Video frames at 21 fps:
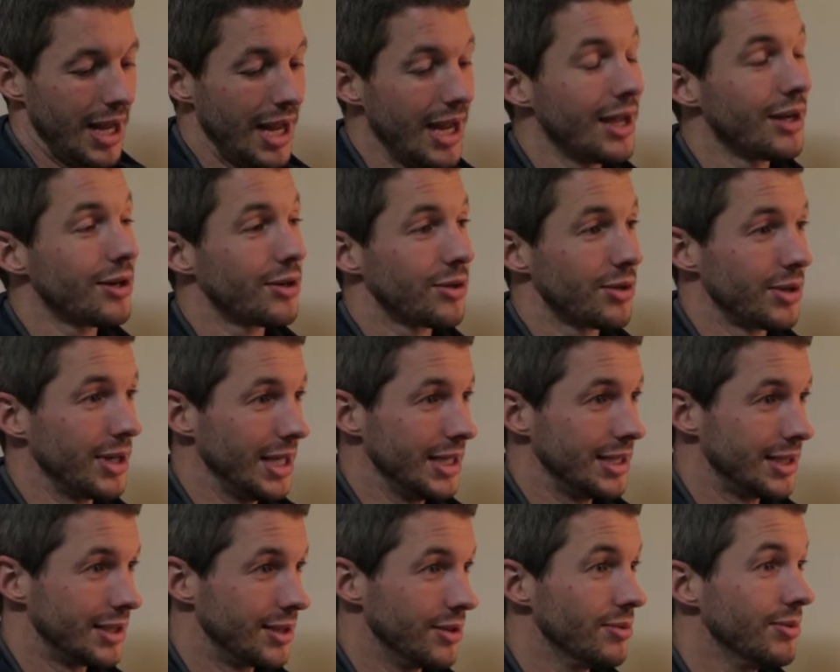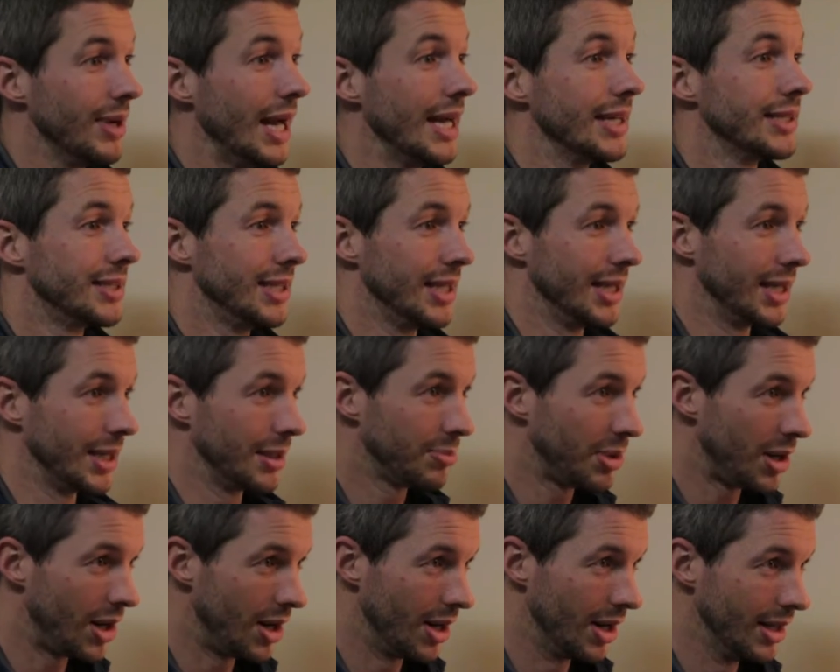increase the resting
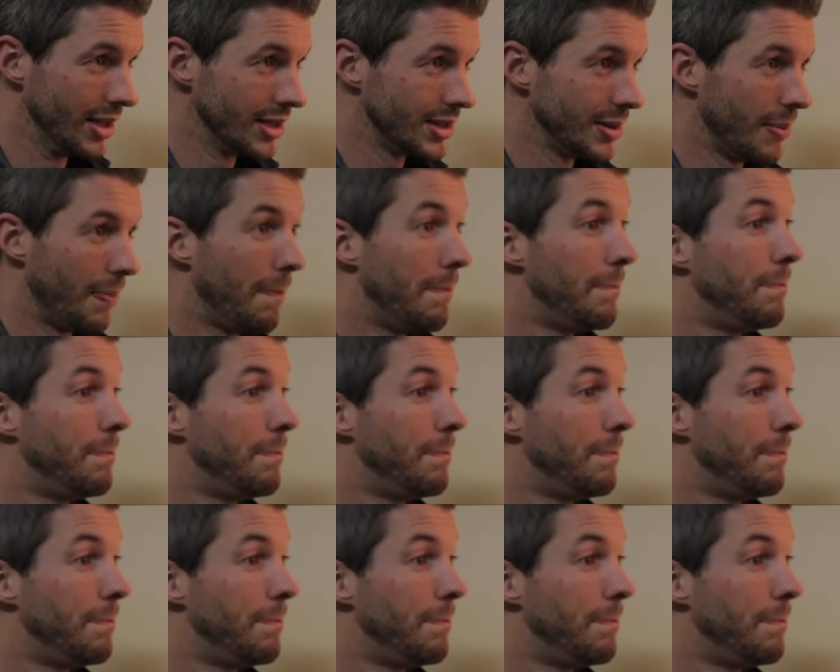part,